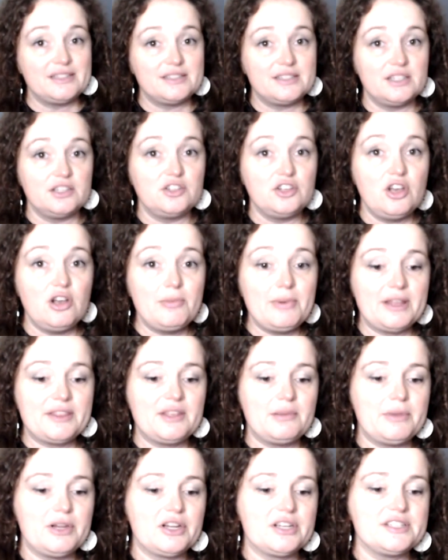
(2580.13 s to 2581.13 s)
didn't know about the
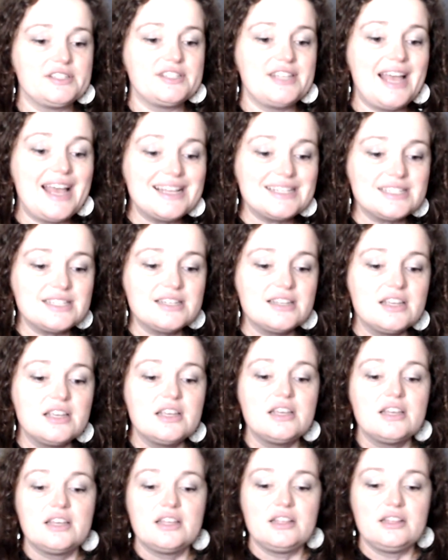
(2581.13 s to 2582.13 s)
Americas yet,
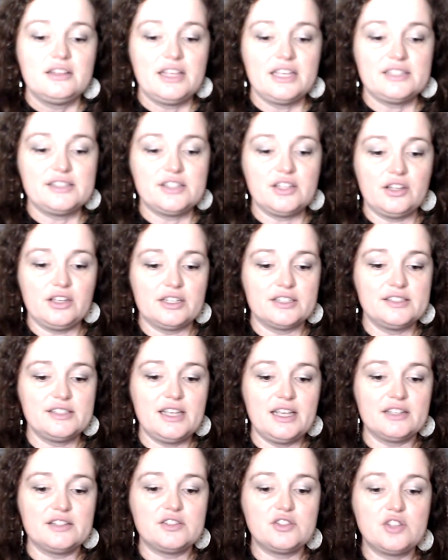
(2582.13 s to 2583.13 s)
they still
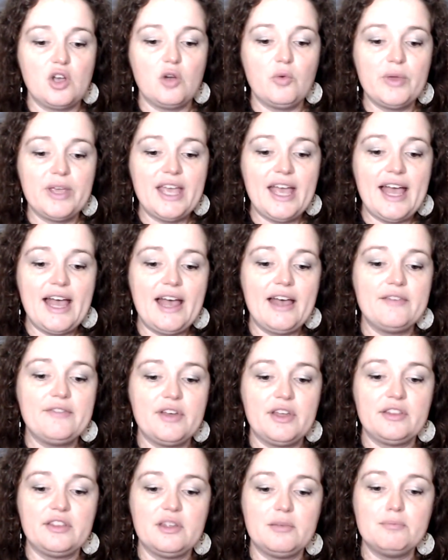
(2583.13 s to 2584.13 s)
exist. So we
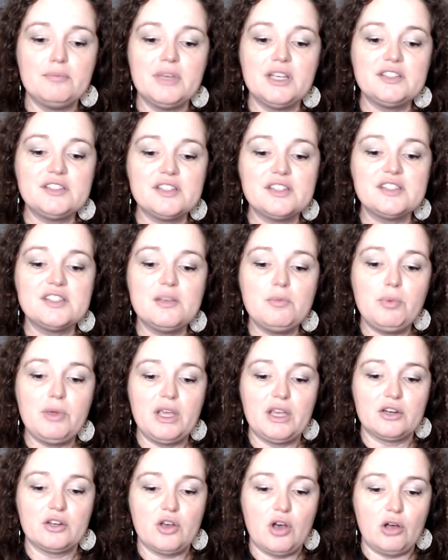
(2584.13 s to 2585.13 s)
have the
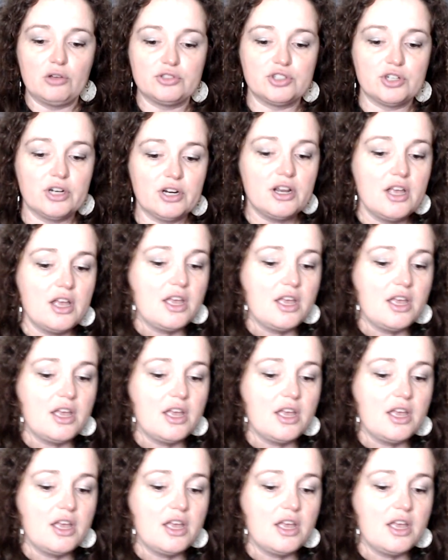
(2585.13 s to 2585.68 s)
Mississippian culture,